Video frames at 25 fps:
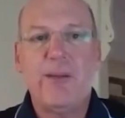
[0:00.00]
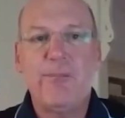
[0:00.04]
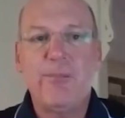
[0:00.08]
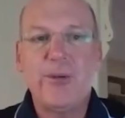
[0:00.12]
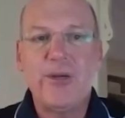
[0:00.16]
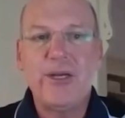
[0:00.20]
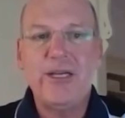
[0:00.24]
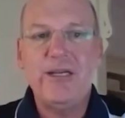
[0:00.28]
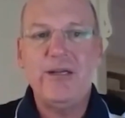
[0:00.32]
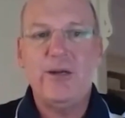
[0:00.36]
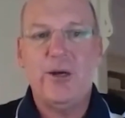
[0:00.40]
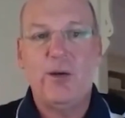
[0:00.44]

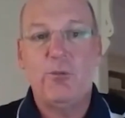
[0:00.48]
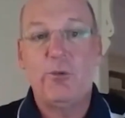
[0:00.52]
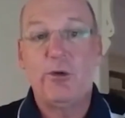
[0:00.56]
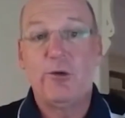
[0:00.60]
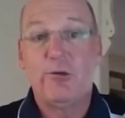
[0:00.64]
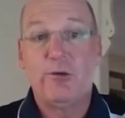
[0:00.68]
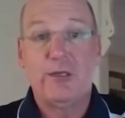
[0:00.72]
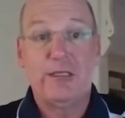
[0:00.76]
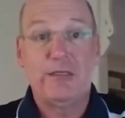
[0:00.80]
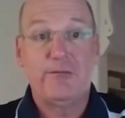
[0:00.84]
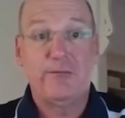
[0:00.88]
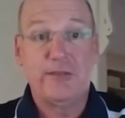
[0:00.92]
company. We're
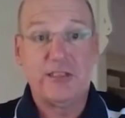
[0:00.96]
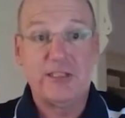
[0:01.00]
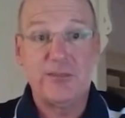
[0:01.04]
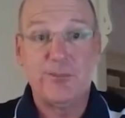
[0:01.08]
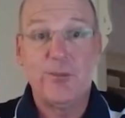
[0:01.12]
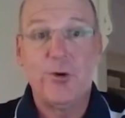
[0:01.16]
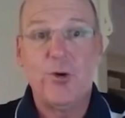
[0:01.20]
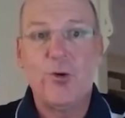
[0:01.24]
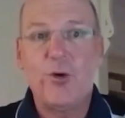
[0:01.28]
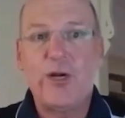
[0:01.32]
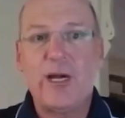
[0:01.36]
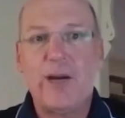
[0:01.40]
a relatively
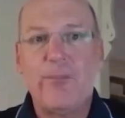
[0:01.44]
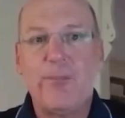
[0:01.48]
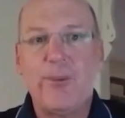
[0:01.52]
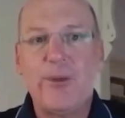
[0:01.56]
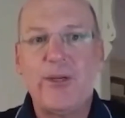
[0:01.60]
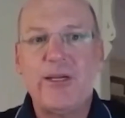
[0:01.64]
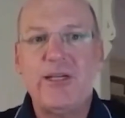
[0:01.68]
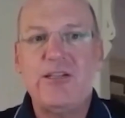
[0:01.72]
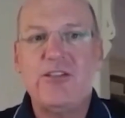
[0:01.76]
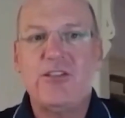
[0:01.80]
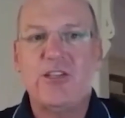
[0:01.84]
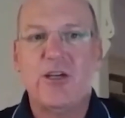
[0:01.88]
small
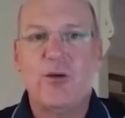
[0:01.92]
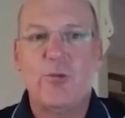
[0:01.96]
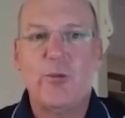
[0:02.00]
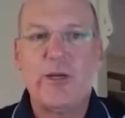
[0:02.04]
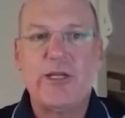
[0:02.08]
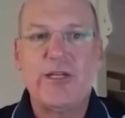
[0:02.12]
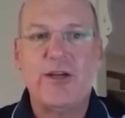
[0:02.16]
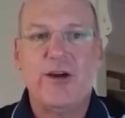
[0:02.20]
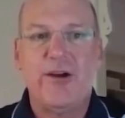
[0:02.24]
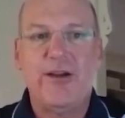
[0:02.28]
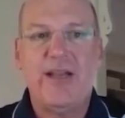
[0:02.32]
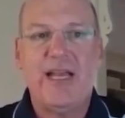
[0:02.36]
company, so
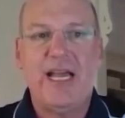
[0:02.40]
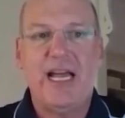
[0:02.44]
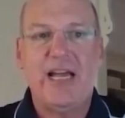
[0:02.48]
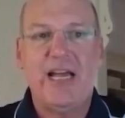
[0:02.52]
we don't